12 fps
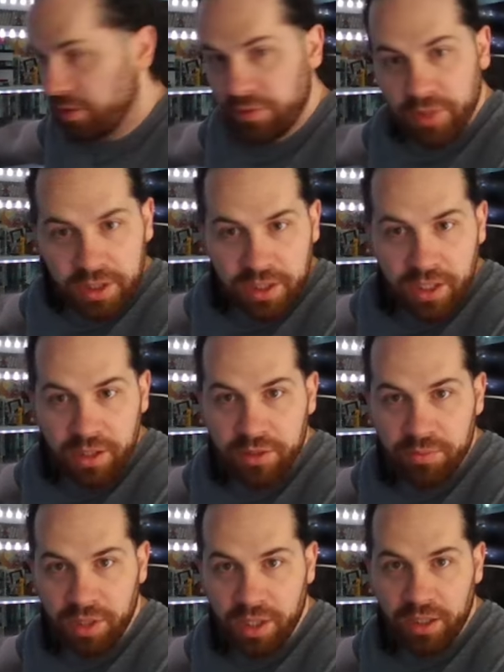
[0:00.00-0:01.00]
right there in
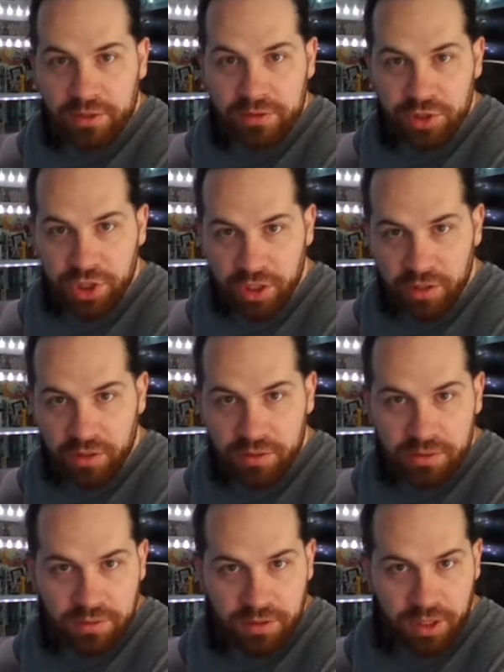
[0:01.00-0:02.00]
the box, chill.
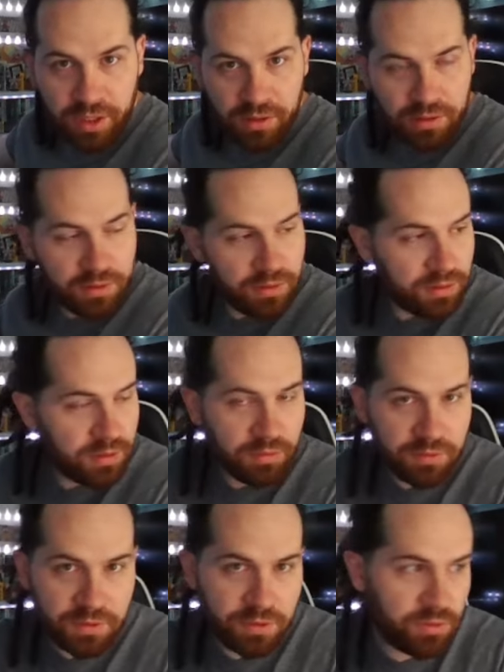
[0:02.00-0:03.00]
Okay,
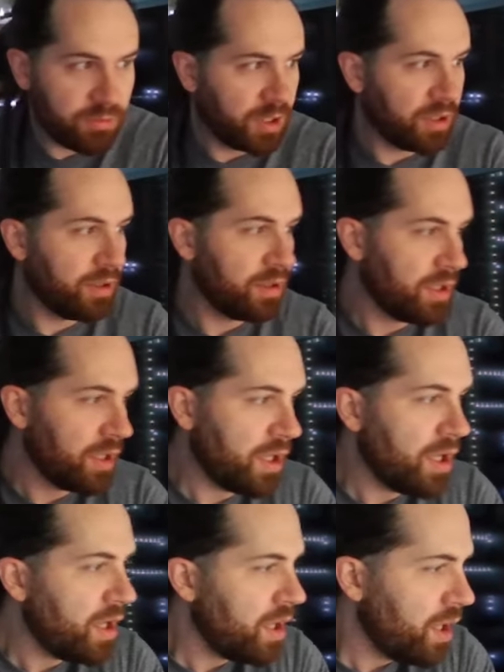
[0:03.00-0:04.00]
don't sue me.
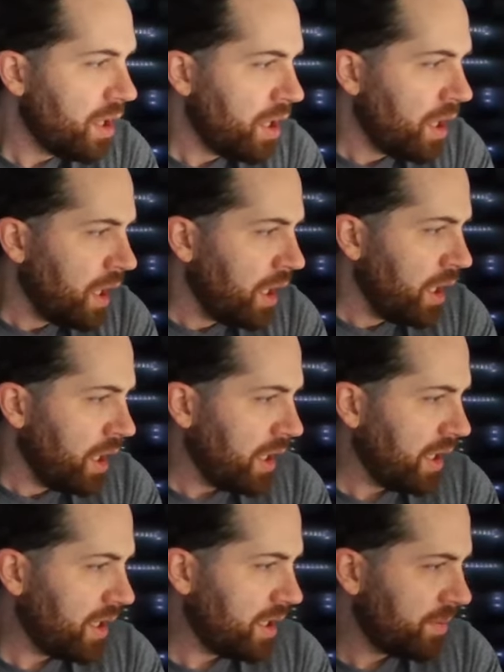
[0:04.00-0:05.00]

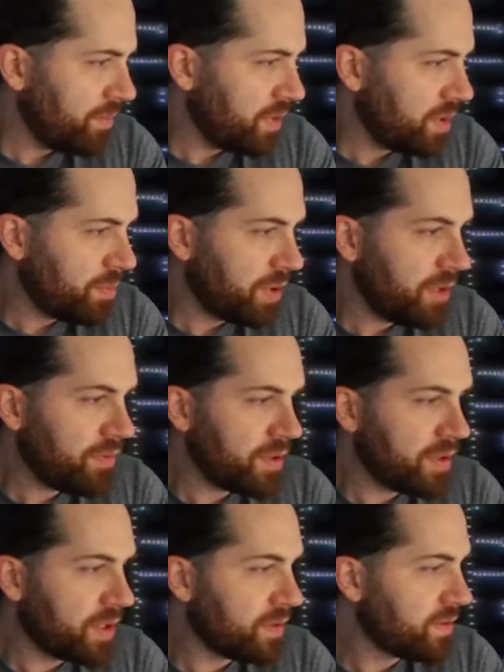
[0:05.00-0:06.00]
The belief
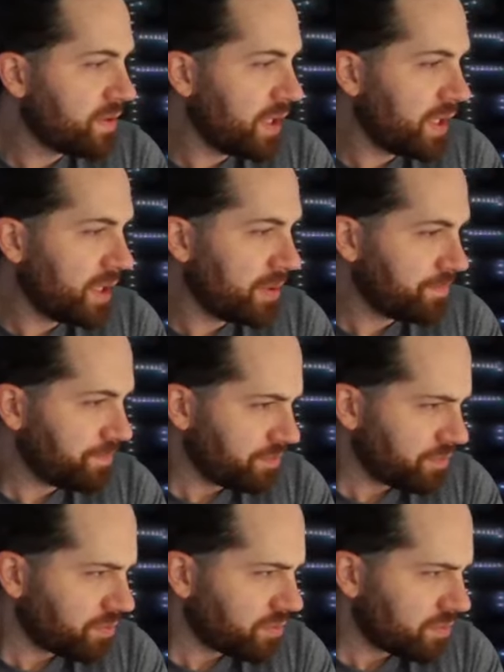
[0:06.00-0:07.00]
that this, sorry,
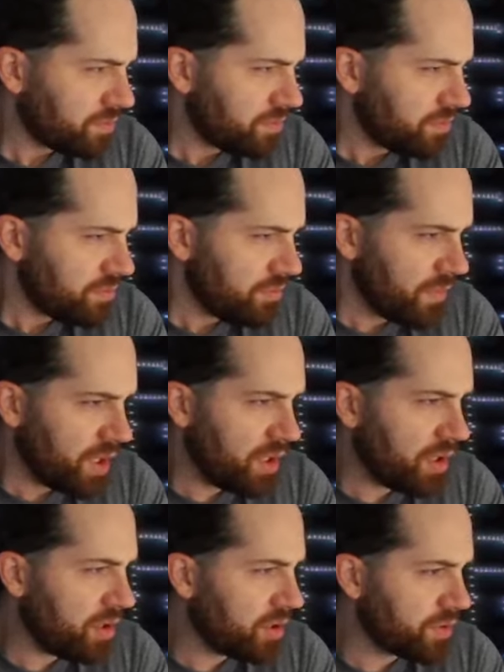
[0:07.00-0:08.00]

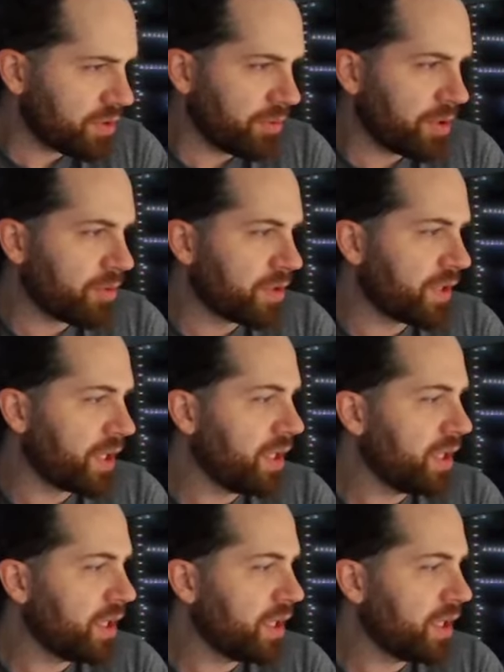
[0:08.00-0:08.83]
where was I?